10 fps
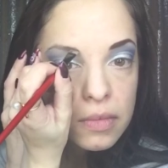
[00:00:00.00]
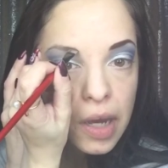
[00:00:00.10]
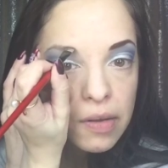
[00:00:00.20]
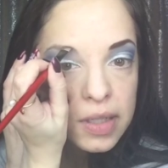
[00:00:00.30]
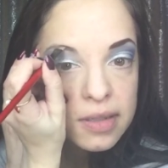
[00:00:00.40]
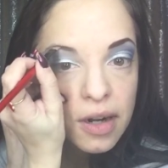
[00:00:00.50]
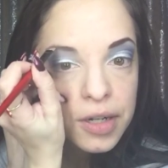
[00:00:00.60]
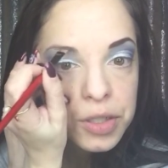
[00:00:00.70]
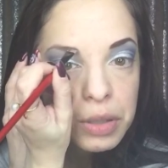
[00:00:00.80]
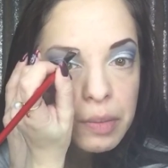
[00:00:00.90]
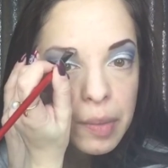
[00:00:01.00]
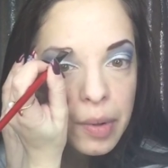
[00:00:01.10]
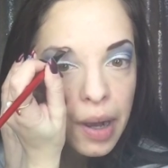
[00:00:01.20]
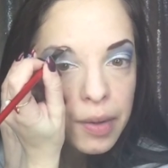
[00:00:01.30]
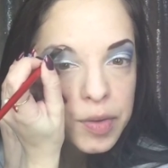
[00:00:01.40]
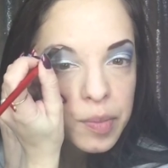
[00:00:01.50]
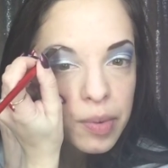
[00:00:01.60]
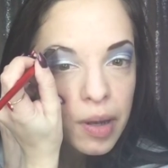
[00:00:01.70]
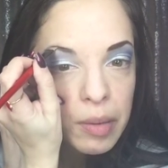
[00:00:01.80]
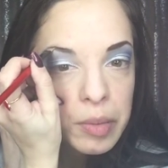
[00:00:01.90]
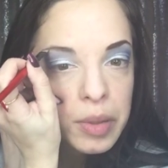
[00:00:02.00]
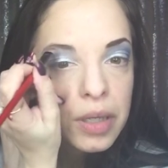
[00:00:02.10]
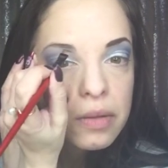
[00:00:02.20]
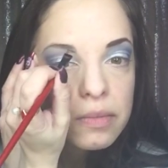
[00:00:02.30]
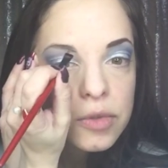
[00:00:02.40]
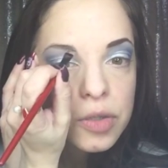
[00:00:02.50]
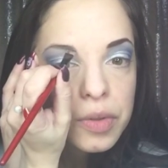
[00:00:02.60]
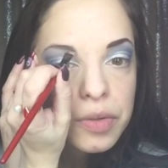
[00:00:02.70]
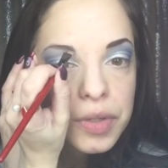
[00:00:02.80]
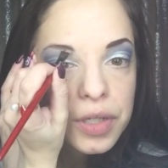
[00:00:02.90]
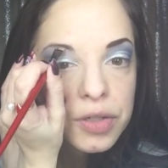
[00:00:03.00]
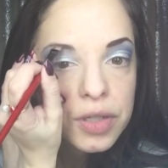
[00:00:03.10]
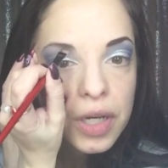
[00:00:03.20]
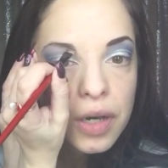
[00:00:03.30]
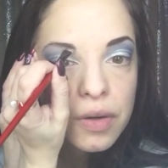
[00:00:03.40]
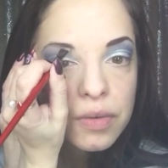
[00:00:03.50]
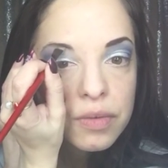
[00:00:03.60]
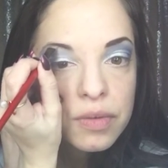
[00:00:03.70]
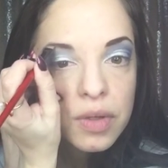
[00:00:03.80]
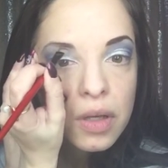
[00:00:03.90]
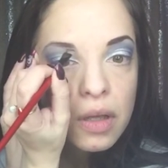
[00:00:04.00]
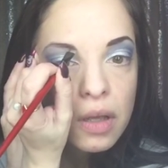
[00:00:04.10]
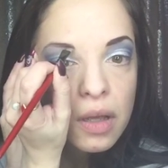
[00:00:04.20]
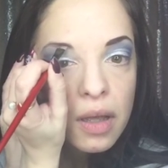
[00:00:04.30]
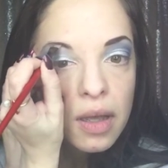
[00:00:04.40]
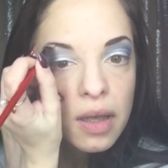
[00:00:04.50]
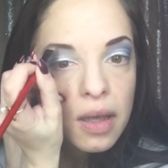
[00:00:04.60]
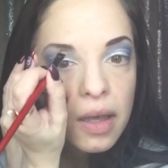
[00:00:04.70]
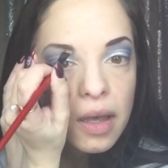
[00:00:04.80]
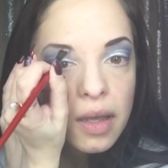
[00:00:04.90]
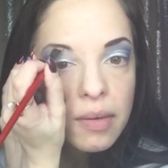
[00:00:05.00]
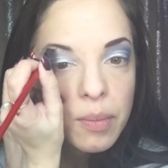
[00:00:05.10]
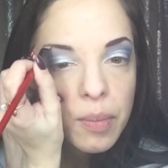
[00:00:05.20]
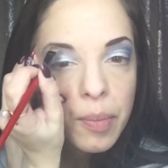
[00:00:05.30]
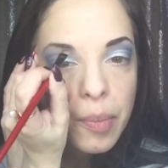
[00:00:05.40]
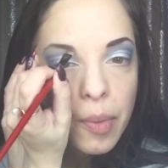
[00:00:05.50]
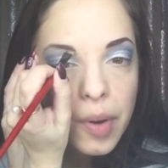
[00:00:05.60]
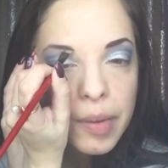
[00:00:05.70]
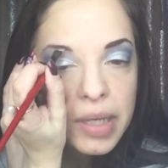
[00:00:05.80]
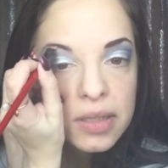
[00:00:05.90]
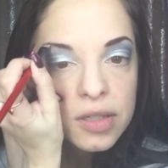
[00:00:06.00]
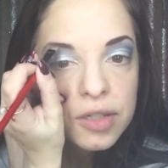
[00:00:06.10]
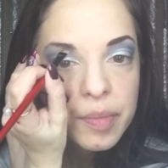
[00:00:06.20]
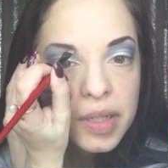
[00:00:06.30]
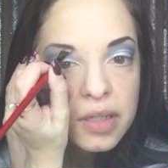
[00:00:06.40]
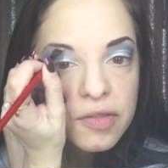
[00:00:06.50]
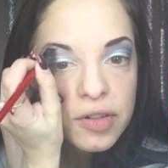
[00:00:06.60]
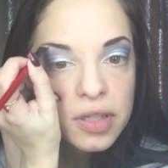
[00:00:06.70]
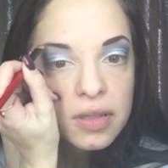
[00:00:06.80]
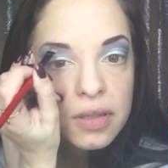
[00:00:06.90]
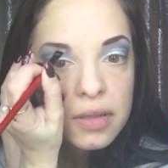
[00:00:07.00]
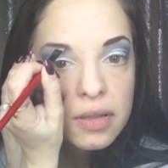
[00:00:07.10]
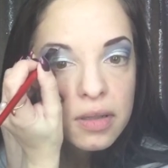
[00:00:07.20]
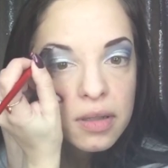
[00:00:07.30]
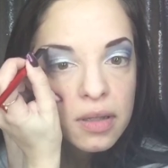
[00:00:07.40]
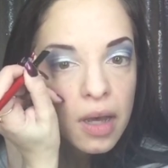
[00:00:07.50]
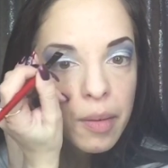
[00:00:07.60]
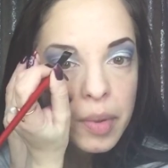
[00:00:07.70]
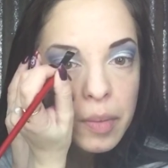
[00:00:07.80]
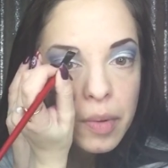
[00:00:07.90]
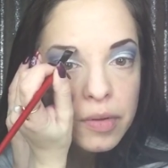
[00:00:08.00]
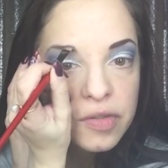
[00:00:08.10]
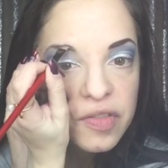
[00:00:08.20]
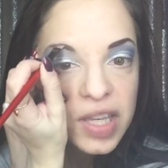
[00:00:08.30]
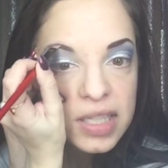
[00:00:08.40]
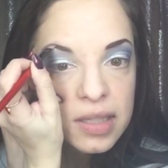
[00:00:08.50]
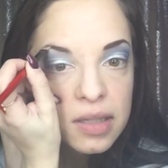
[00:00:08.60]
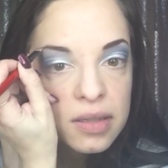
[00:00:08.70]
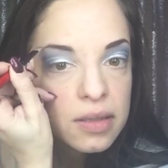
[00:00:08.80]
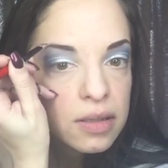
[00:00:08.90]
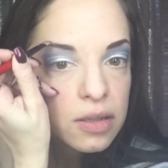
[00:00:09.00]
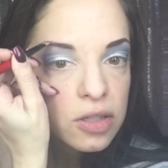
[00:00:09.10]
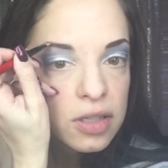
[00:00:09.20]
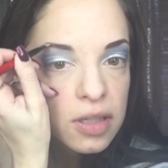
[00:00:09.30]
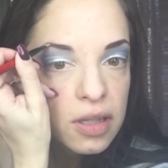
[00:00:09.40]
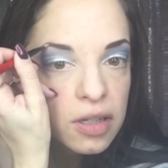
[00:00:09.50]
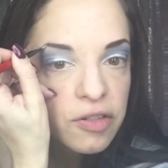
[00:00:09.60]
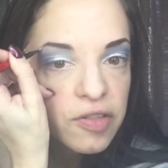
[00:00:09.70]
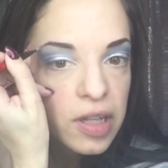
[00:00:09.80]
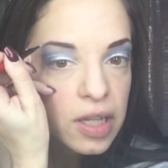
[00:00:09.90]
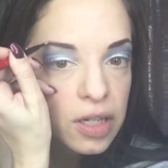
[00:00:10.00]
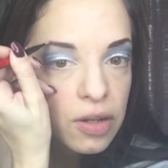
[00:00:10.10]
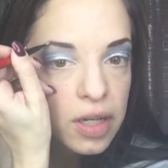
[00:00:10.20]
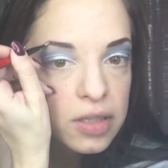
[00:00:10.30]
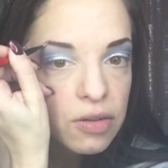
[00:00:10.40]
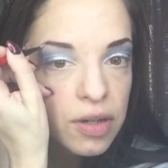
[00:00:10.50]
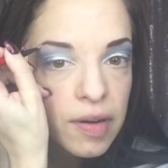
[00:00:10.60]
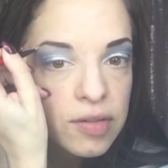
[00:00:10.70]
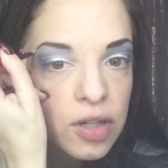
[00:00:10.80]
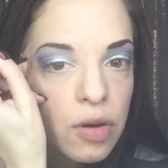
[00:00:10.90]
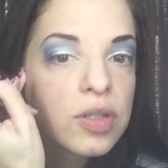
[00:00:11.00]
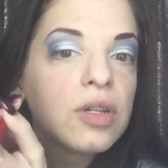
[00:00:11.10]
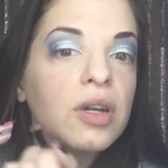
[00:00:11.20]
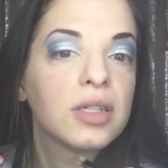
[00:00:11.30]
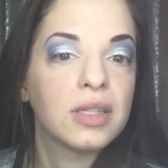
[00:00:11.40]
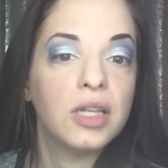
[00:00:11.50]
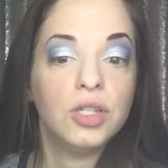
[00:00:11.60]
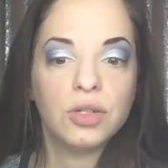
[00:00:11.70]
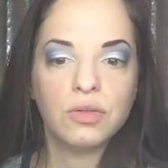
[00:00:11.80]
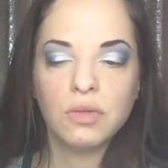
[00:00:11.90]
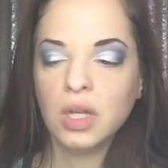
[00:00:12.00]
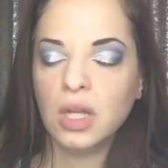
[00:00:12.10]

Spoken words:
I only started doing my brows probably 2 or 3 years ago. And boy, it makes such a big difference on people's faces. Just a little fill-in. You guys don't even have to go as dark as I do.